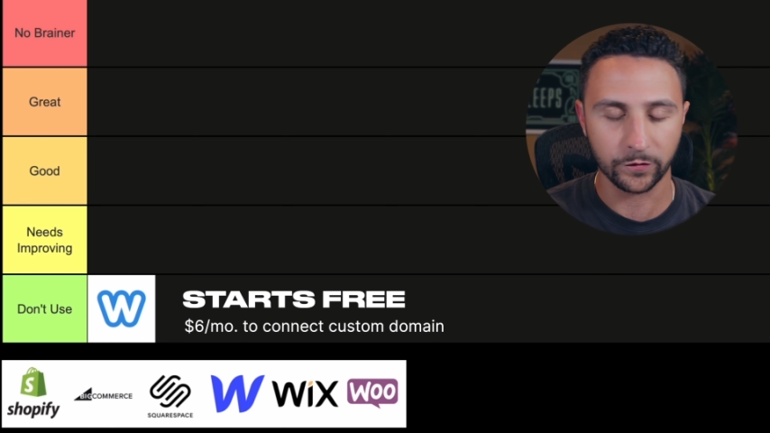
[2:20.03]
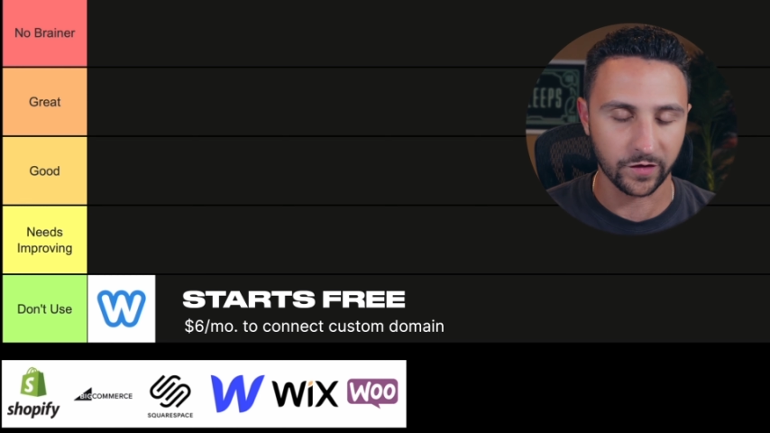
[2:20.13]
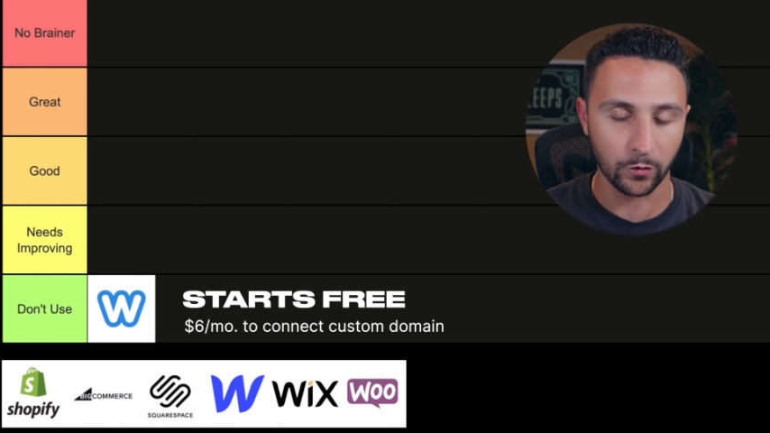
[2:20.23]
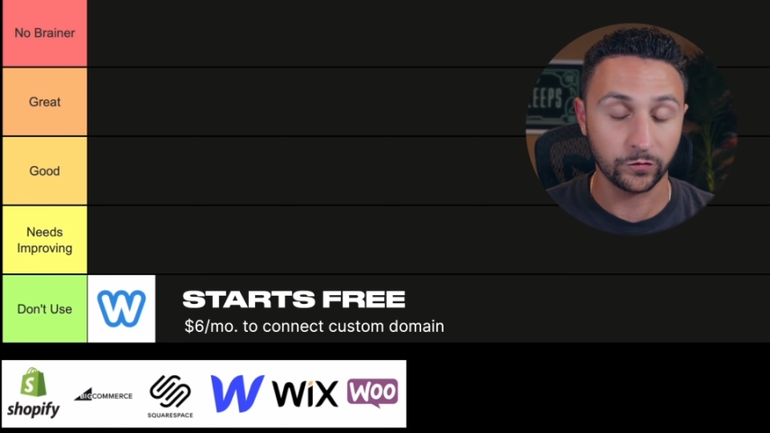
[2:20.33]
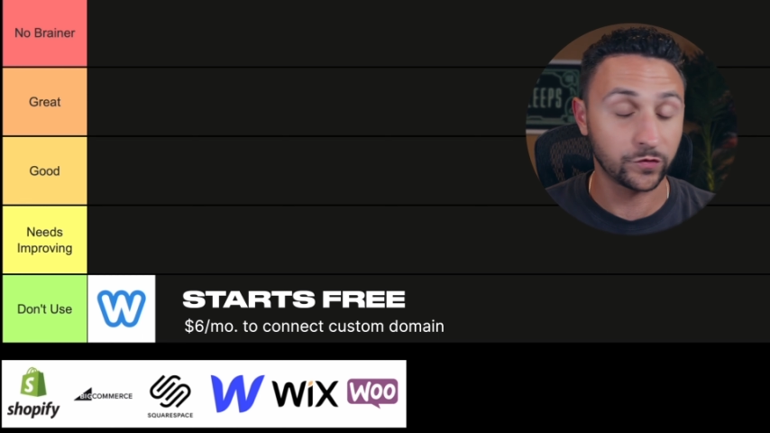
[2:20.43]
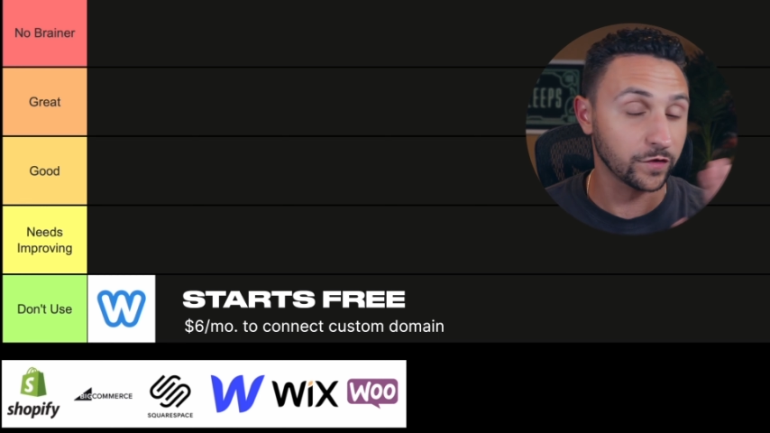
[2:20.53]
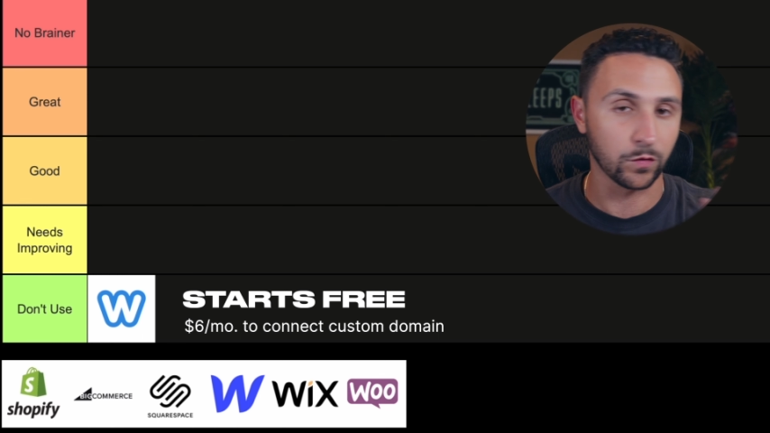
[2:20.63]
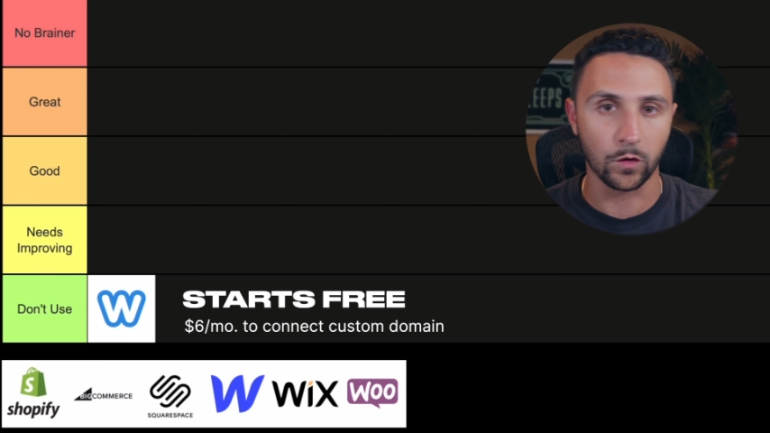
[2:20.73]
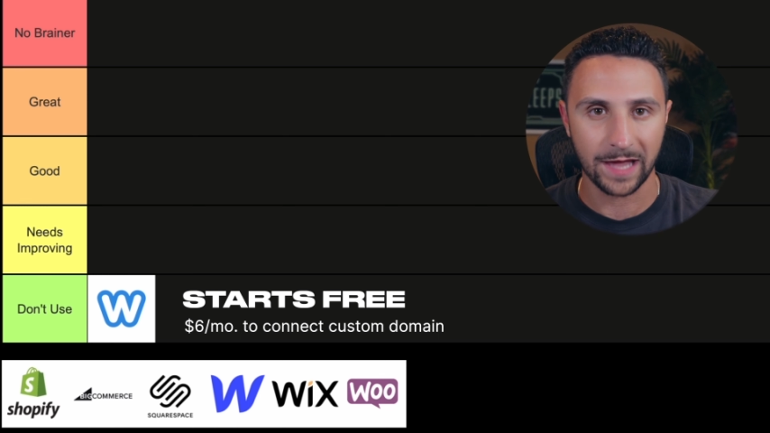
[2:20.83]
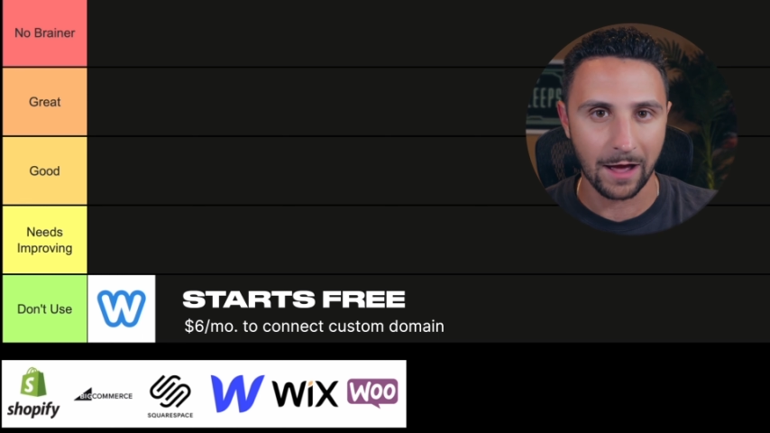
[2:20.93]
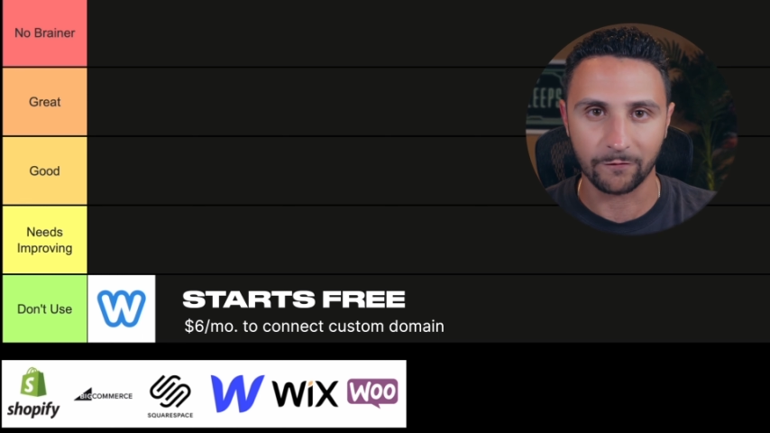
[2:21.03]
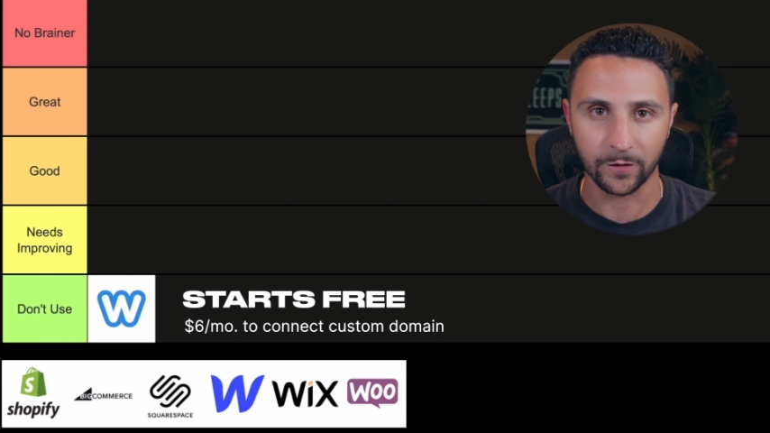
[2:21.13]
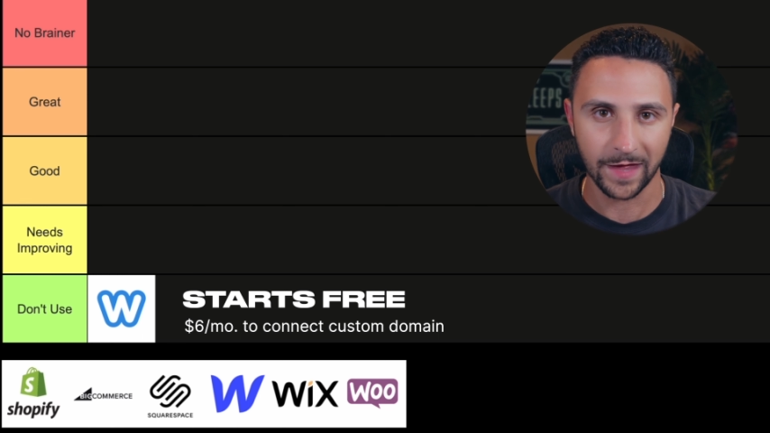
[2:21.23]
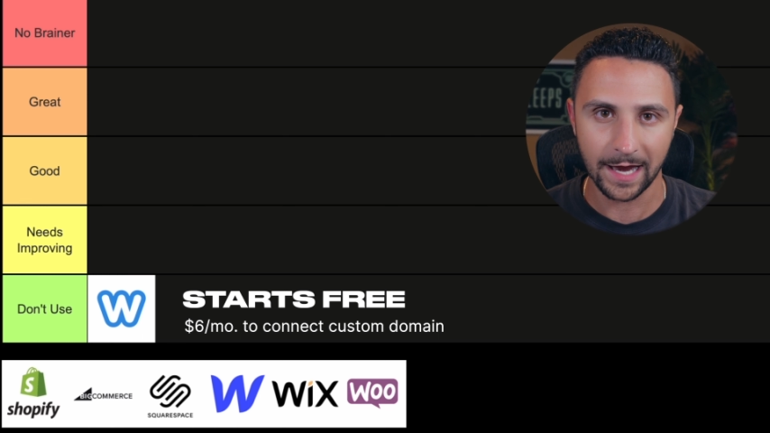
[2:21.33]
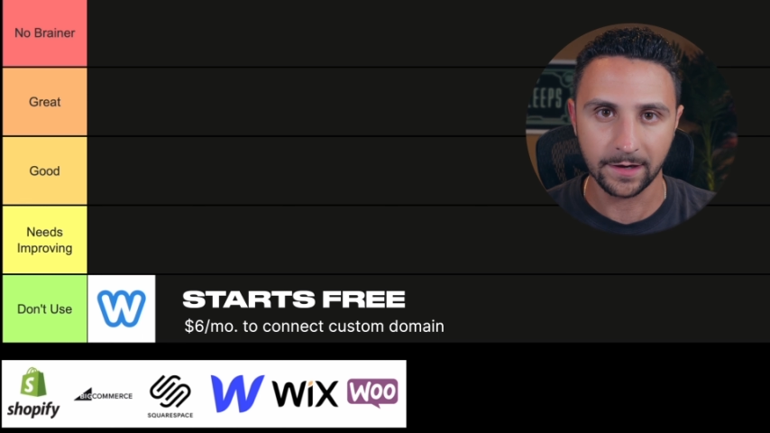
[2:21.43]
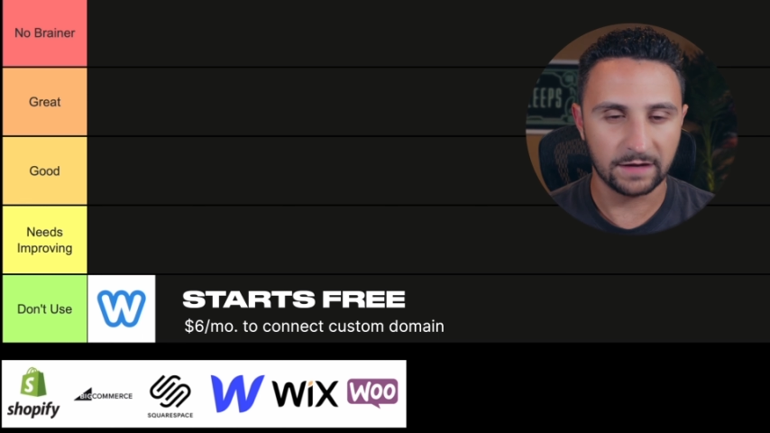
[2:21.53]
so just look out for that.